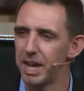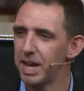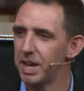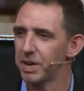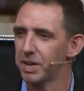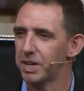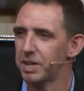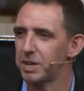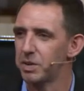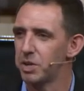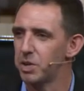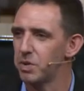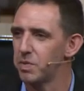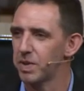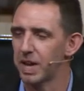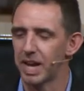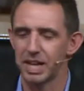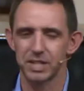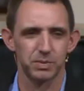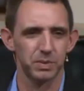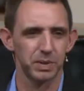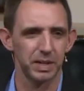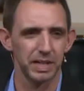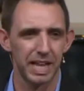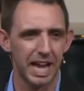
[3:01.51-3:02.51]
man, you
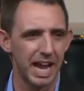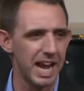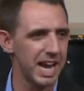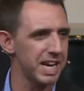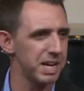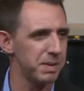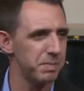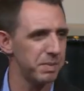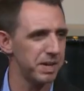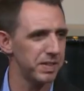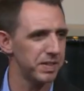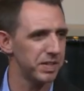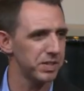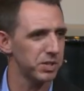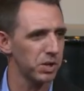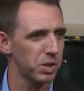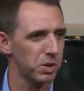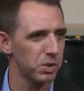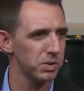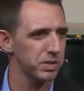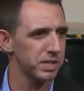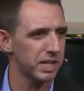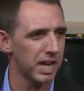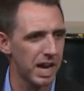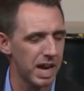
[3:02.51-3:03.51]
guys were lying to me this
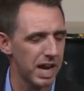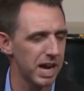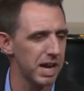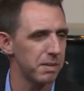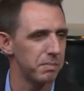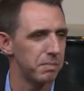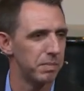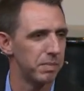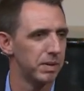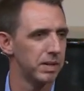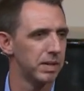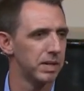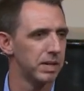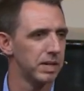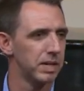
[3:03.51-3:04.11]
whole time.